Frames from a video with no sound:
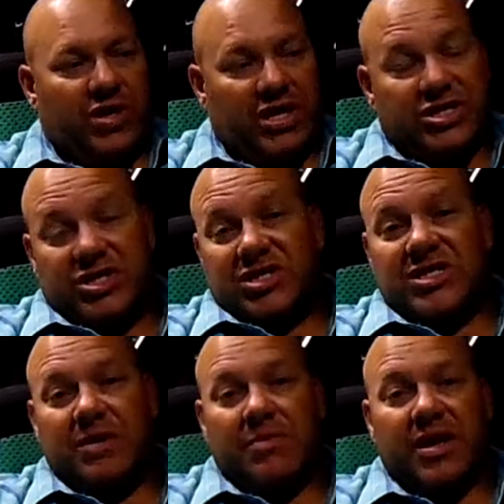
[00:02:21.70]
This
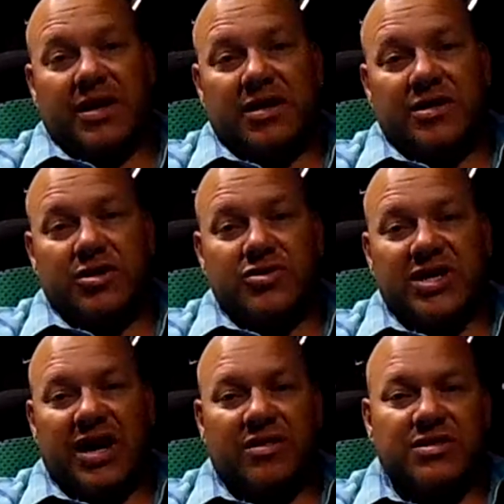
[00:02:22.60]
just seemed like a new
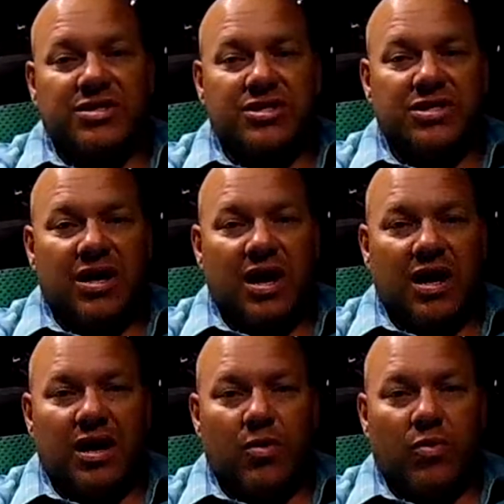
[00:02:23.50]
challenge.
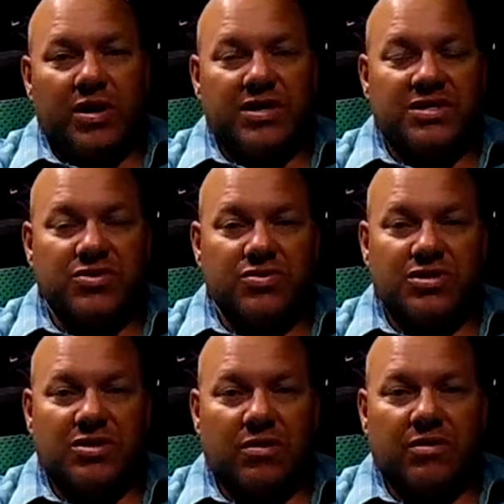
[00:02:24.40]
I wanted
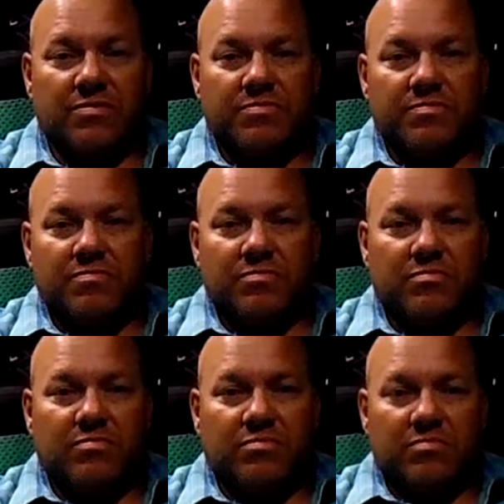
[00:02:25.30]
to start
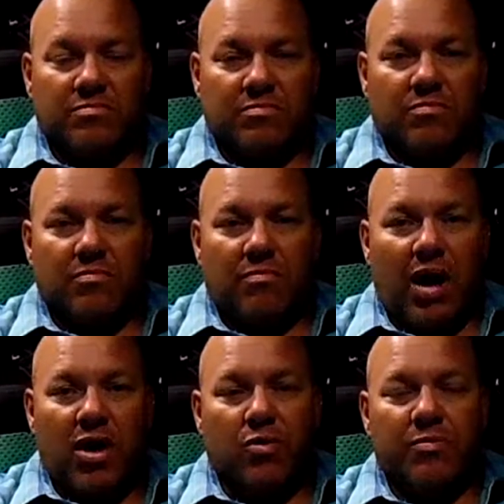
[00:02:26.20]

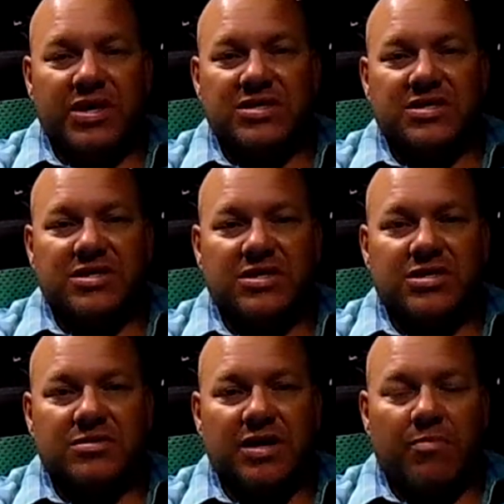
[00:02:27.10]
my own
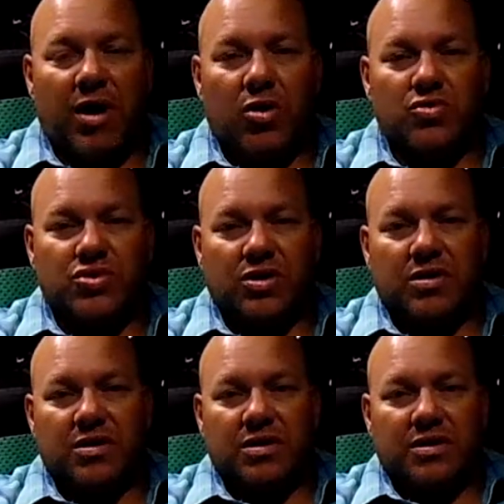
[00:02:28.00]
business, get my own
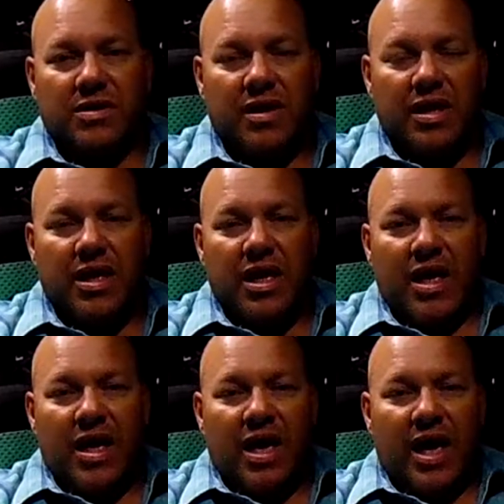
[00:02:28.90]
truck.
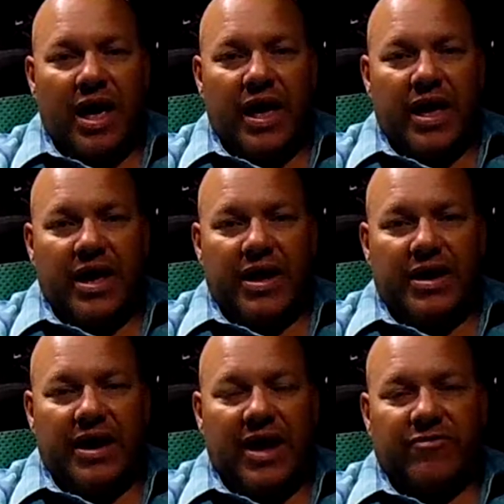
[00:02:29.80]

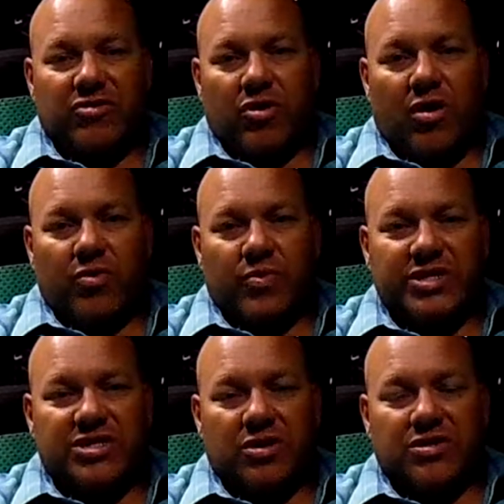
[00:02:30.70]
And after all the
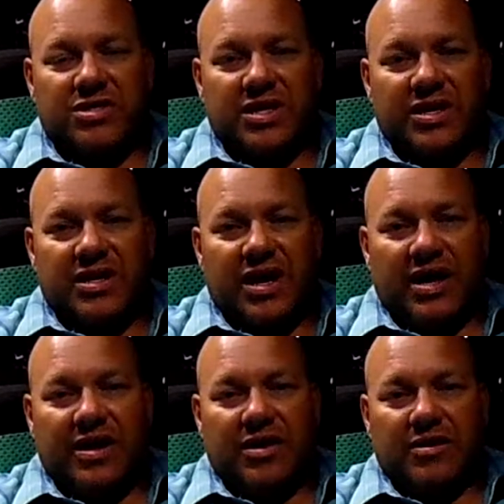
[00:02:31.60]
research that
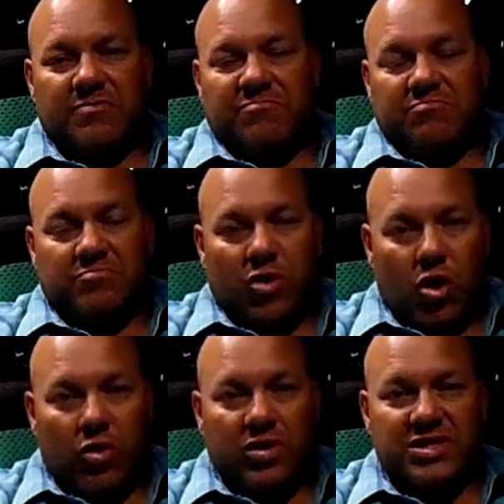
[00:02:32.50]
I done,
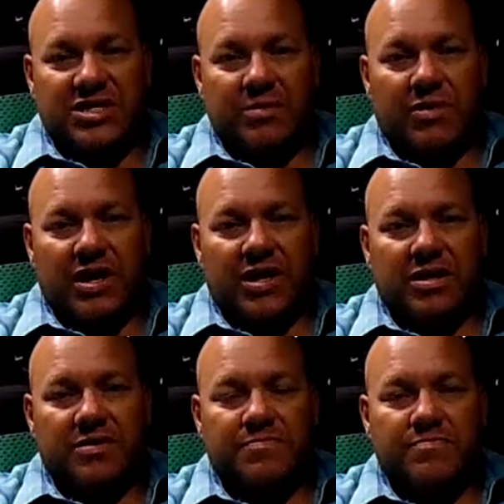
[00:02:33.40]
Oakley seemed like
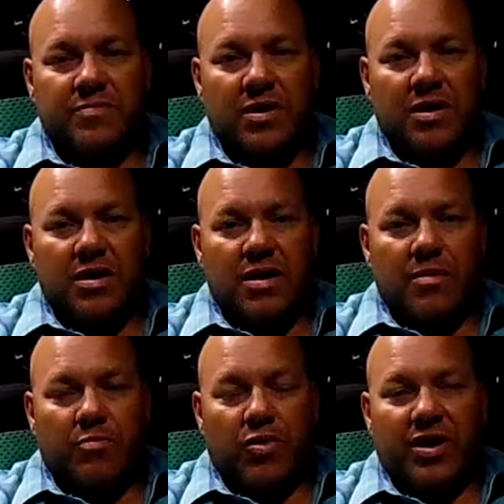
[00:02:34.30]
a
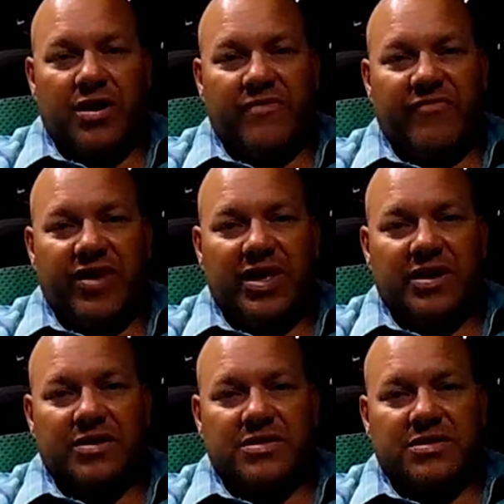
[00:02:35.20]
pretty good fit.